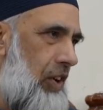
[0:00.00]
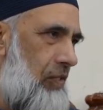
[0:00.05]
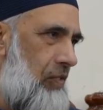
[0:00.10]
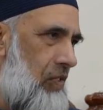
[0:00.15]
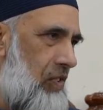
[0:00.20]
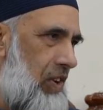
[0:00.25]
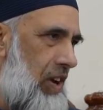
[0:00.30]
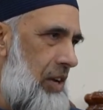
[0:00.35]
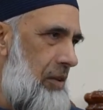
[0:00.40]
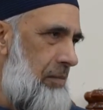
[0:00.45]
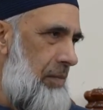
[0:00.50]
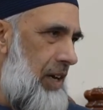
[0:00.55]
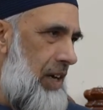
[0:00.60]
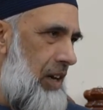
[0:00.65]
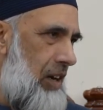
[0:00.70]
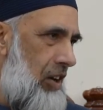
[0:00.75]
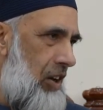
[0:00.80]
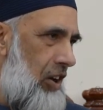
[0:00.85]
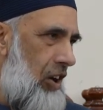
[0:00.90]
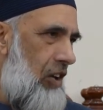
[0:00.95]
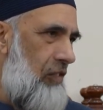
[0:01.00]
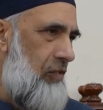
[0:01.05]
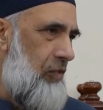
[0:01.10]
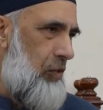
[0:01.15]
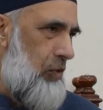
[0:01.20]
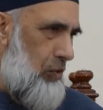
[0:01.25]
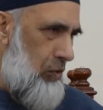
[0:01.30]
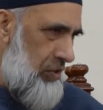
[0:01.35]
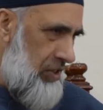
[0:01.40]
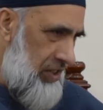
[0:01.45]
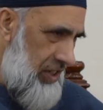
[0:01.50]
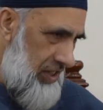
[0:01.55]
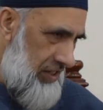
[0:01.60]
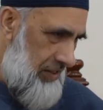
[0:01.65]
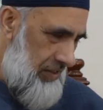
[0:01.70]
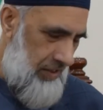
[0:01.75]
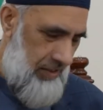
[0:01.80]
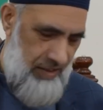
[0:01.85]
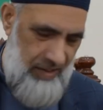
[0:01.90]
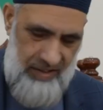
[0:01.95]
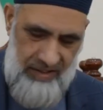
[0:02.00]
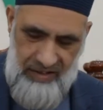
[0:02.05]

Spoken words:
of rahmah, of goodness.